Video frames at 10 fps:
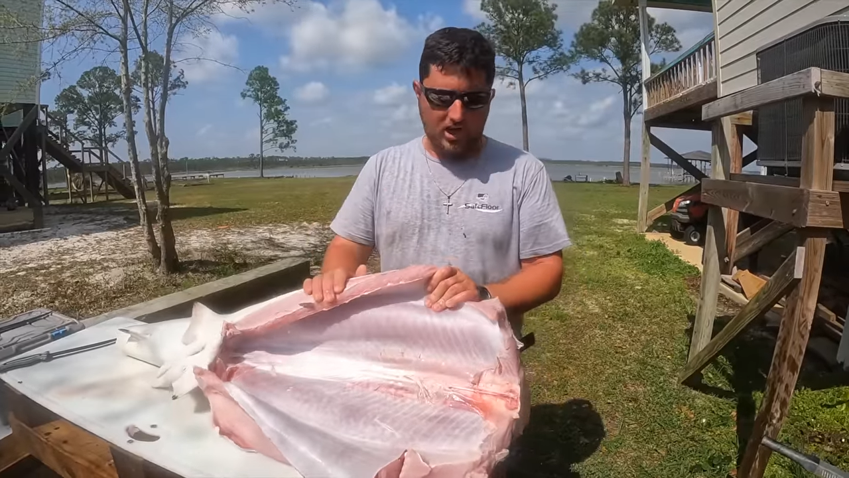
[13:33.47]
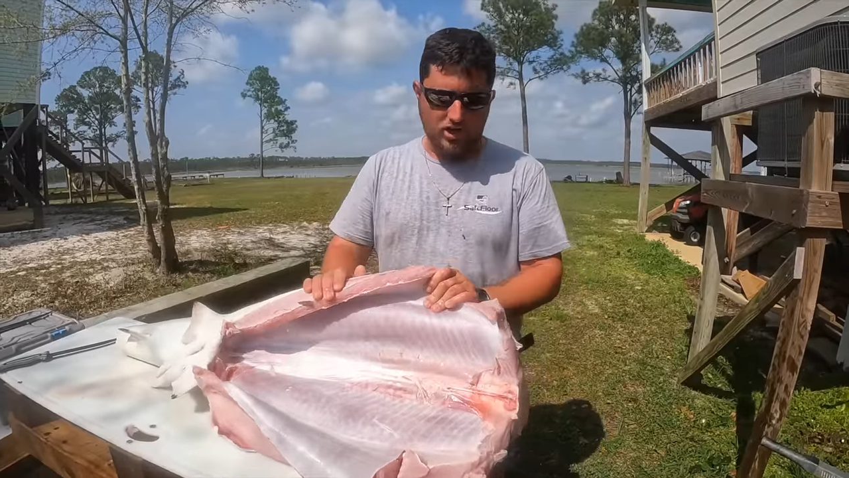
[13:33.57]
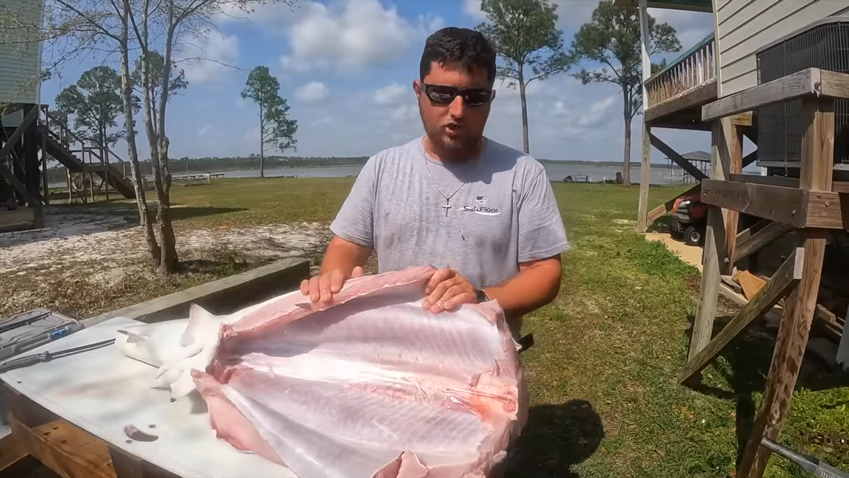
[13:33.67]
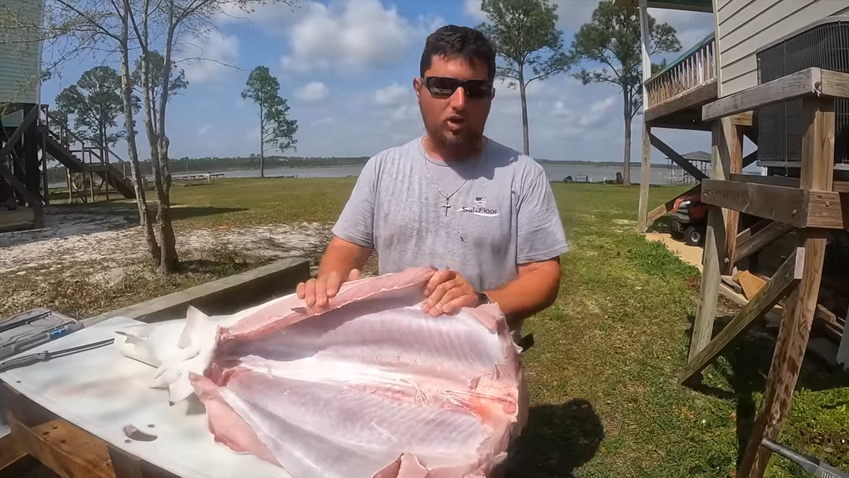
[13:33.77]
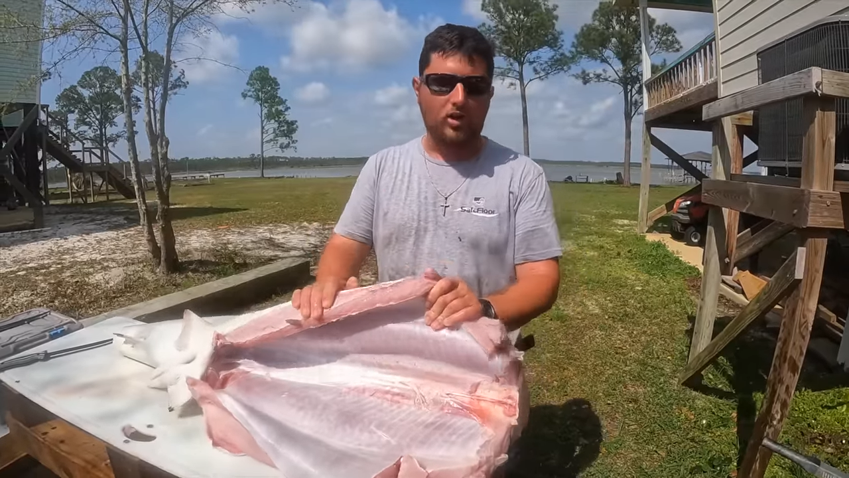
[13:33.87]
a
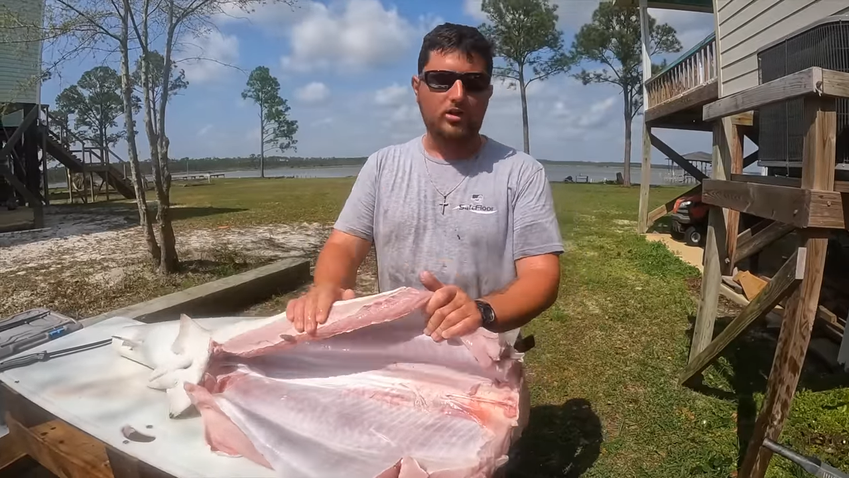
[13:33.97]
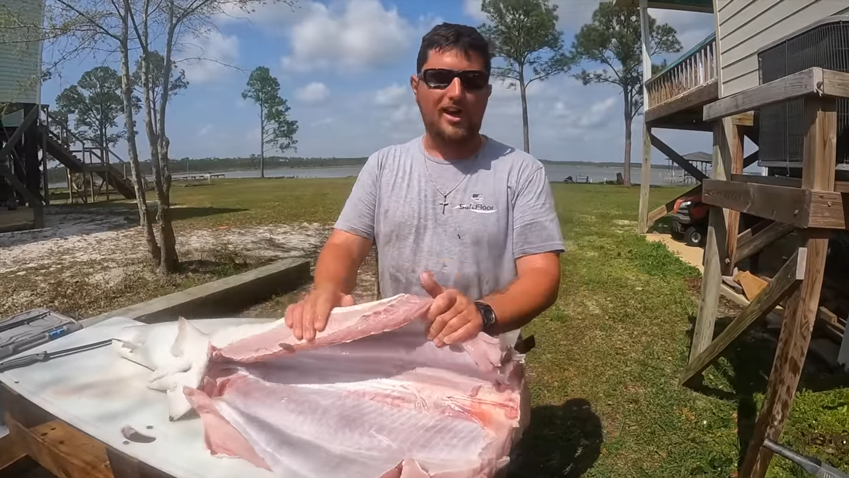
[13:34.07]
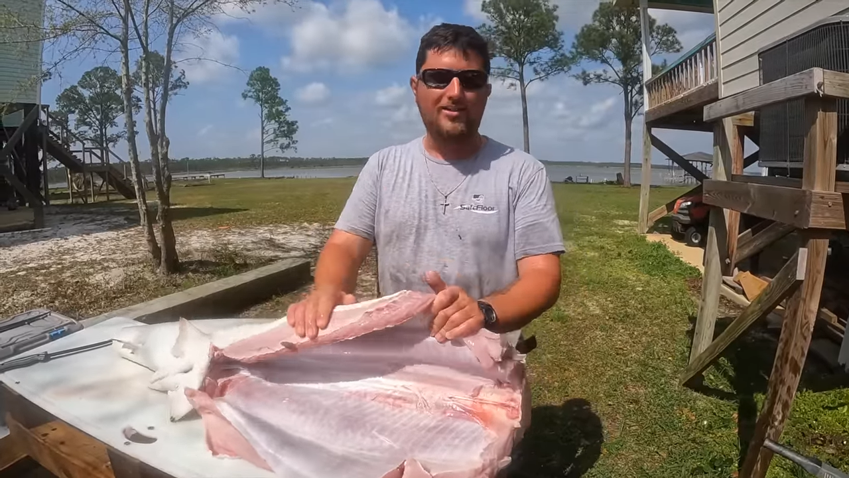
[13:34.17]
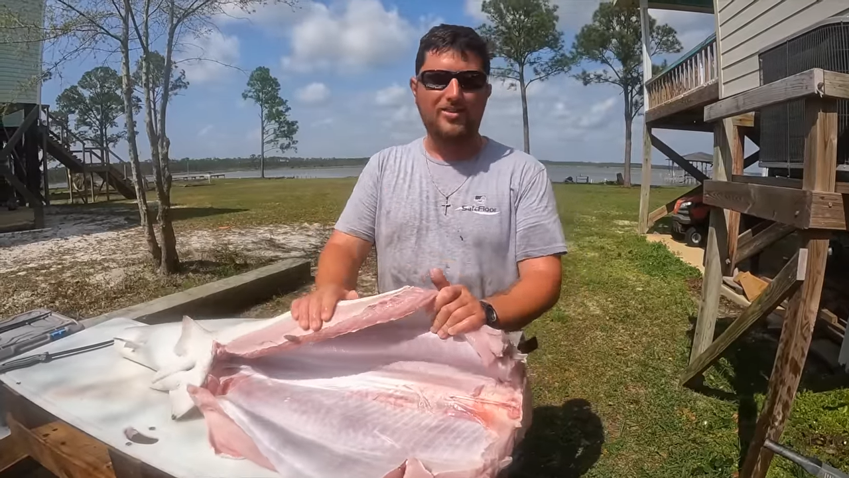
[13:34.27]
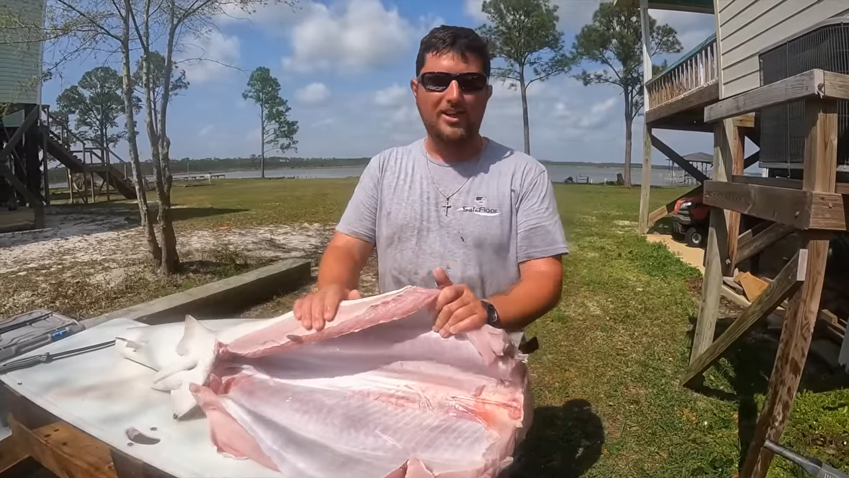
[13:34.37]
shark
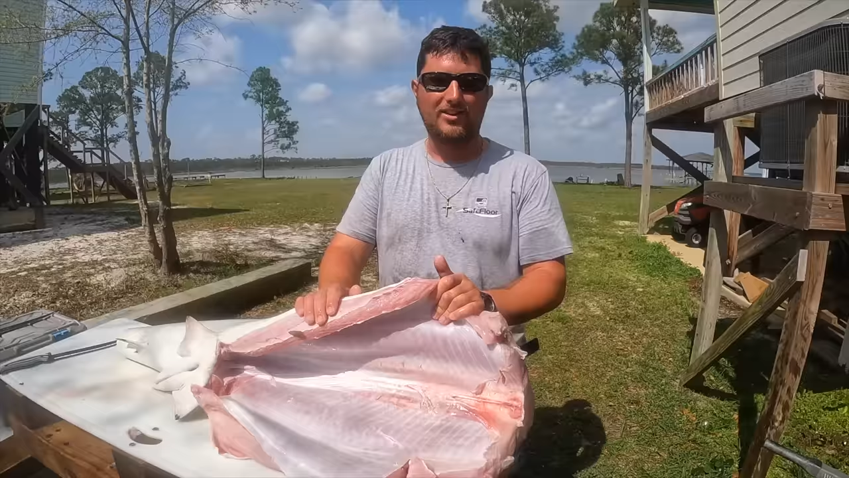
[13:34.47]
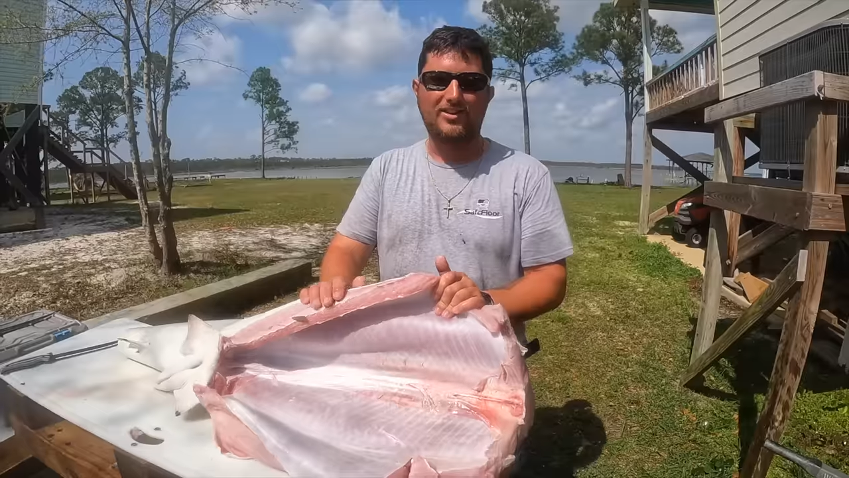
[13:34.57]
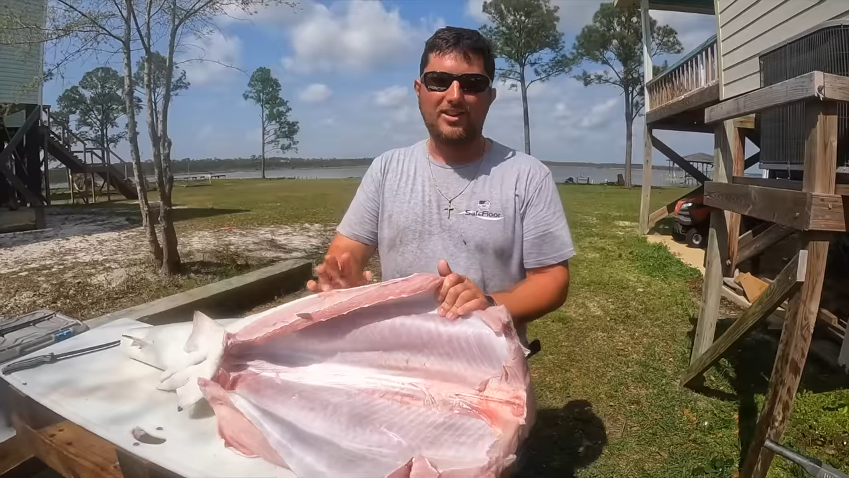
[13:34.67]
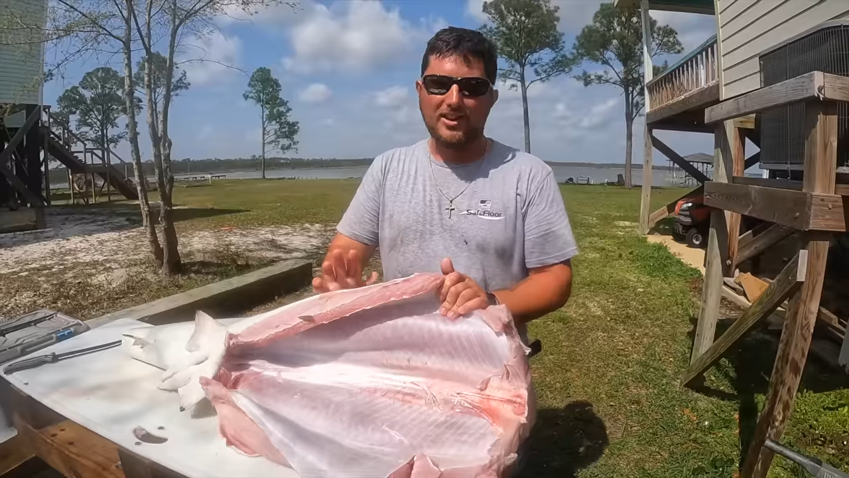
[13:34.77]
like this,